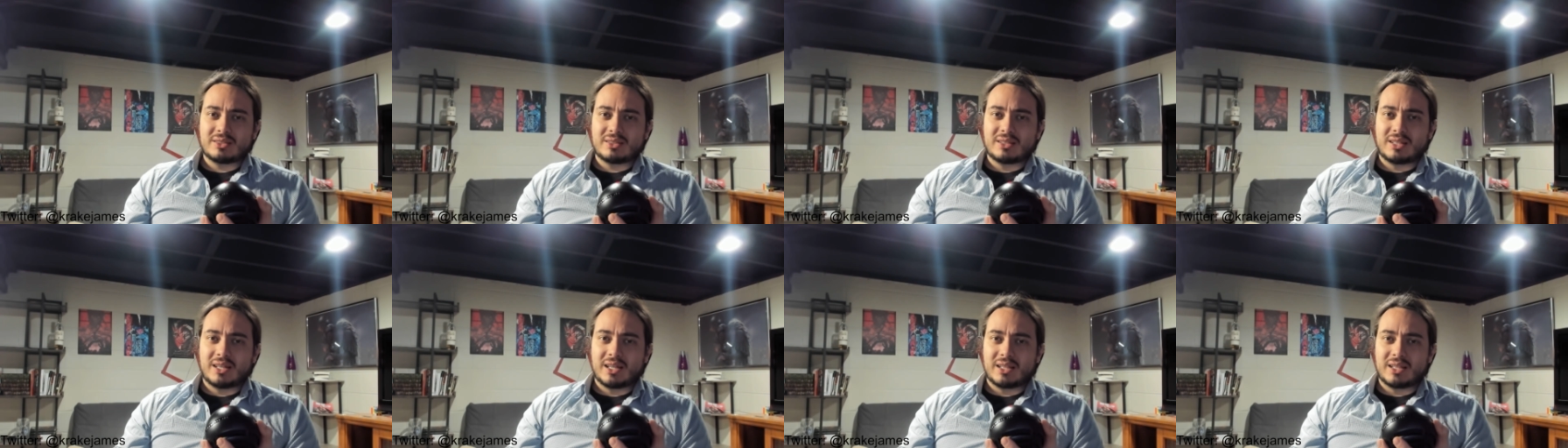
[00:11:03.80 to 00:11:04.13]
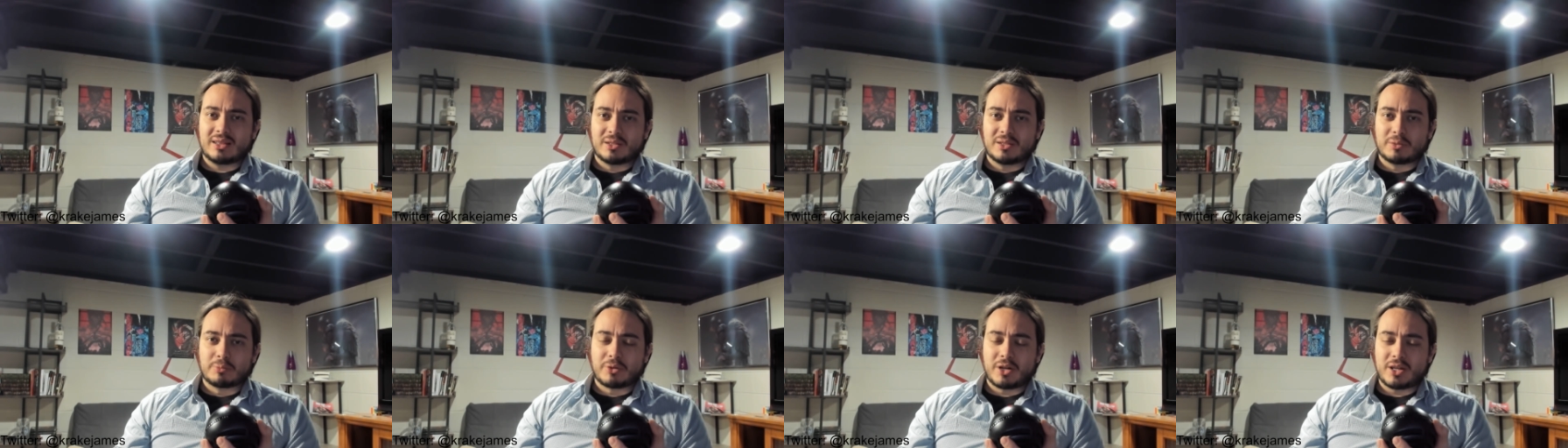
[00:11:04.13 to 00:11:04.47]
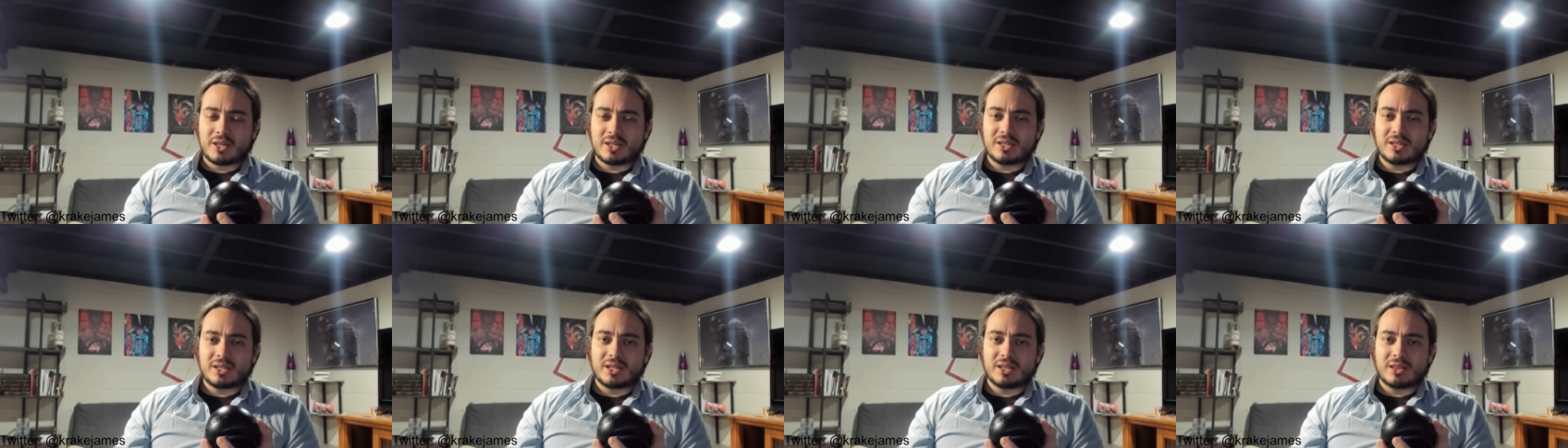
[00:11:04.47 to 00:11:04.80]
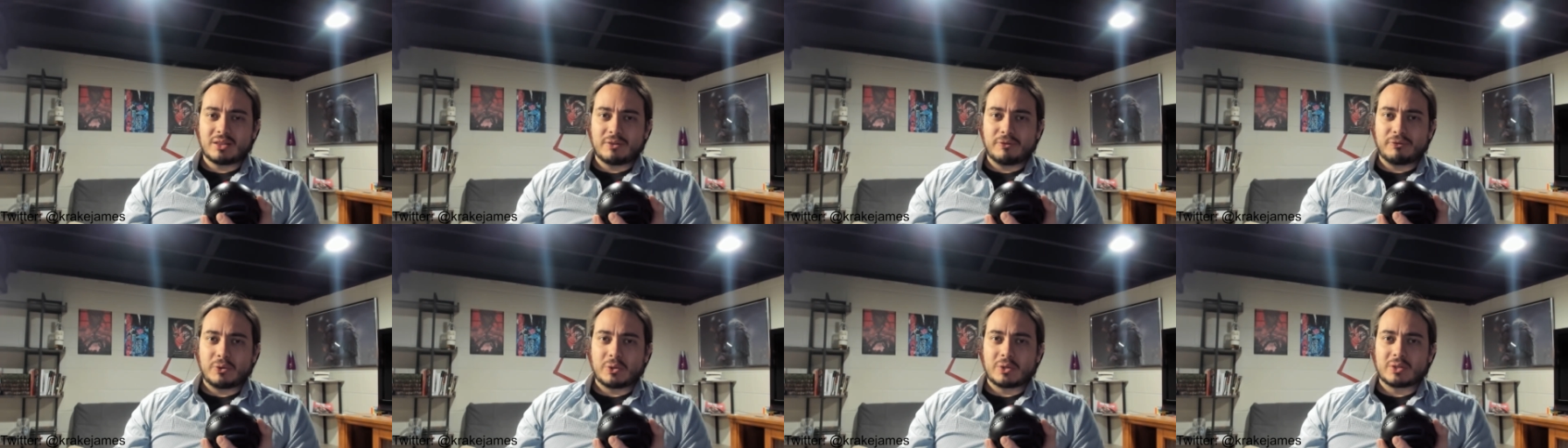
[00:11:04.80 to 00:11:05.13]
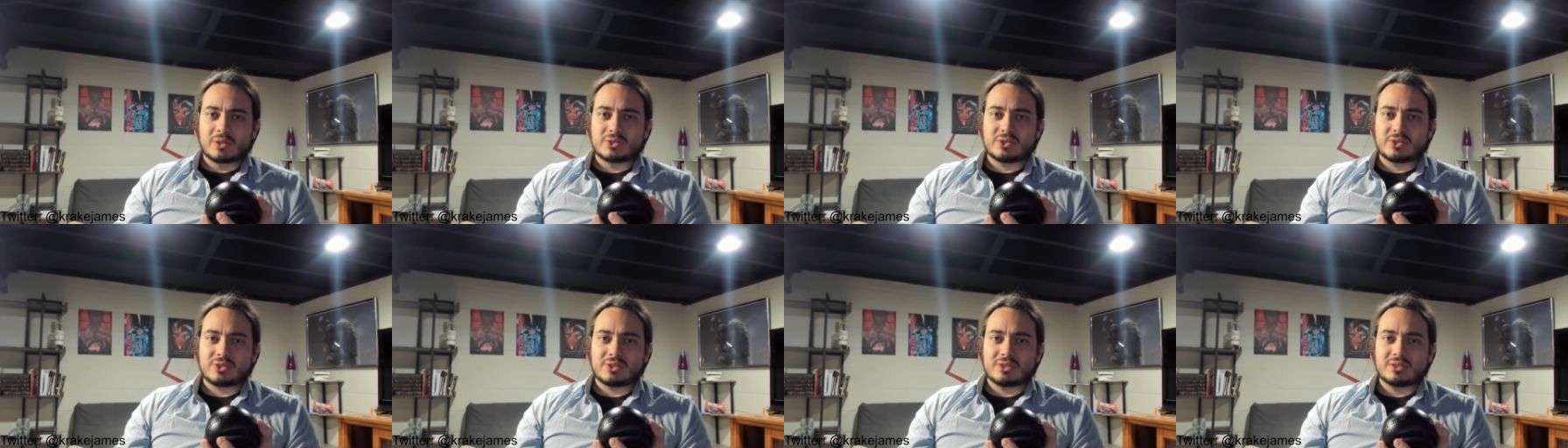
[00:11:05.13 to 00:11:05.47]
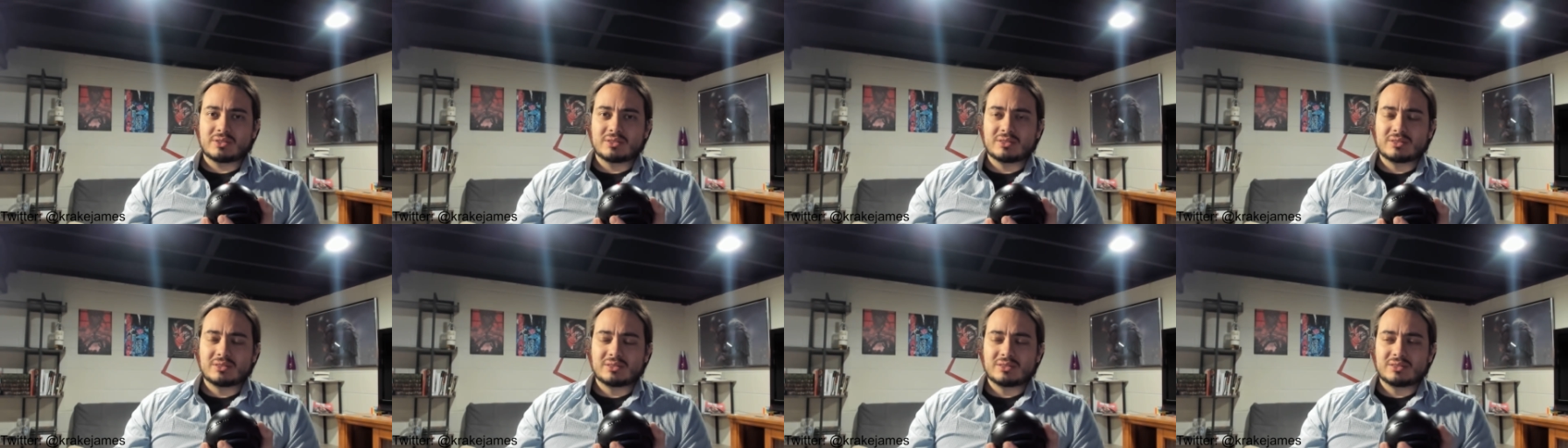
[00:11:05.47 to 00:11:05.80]
that they're bringing in the Force,
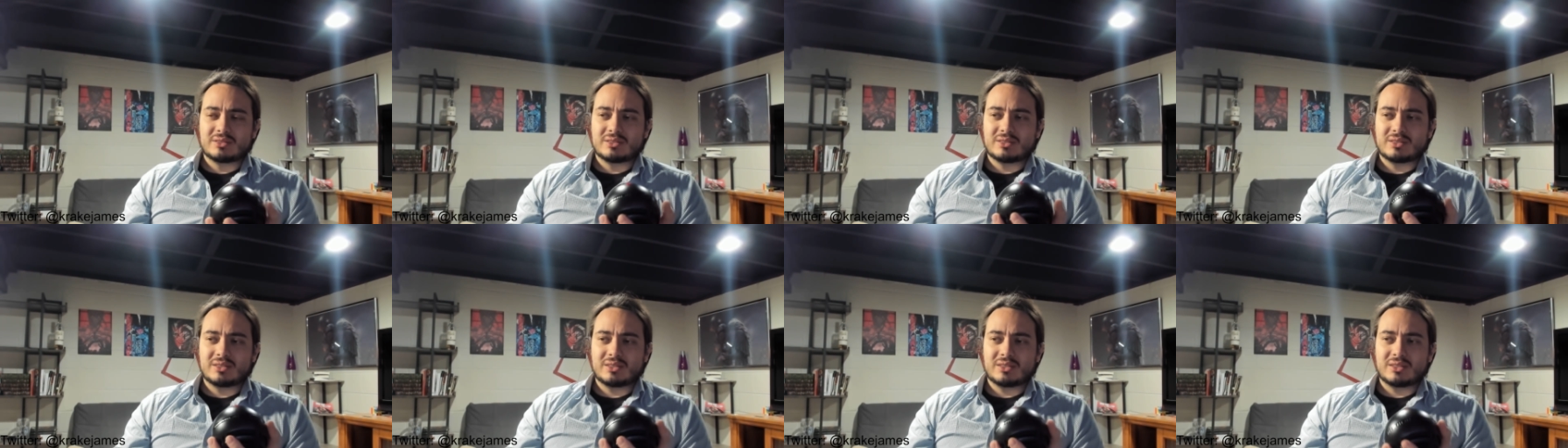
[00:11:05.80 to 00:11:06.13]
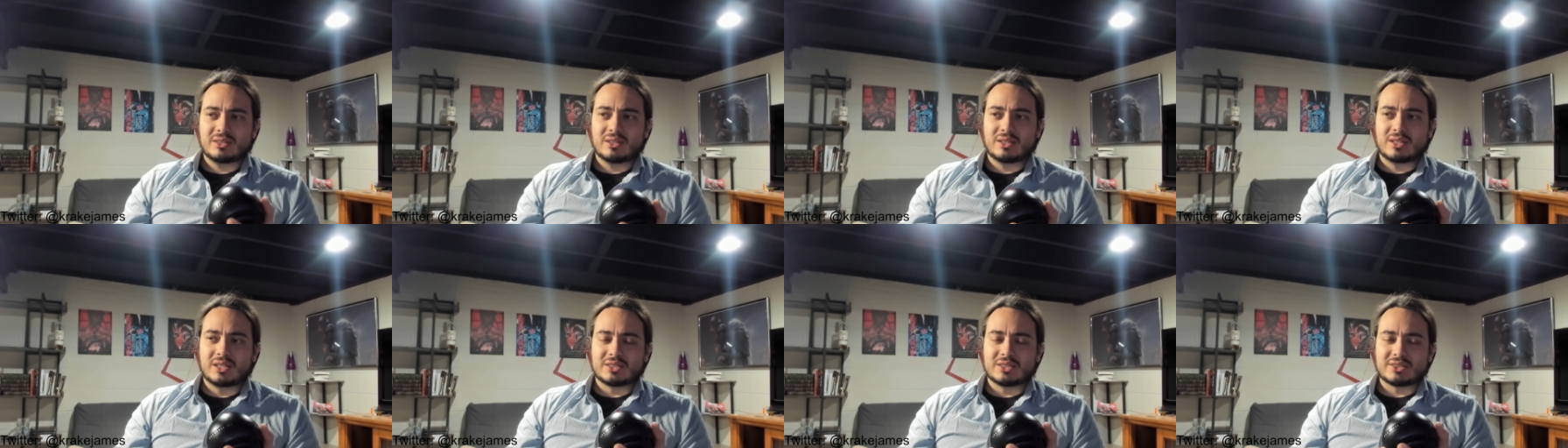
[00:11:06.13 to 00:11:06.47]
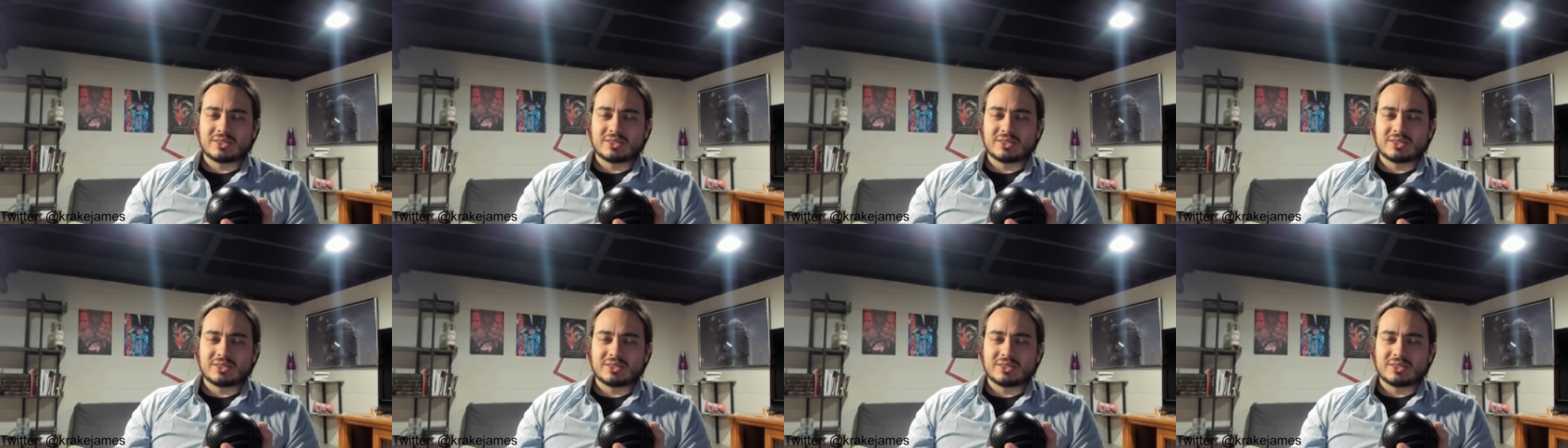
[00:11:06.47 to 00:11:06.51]
because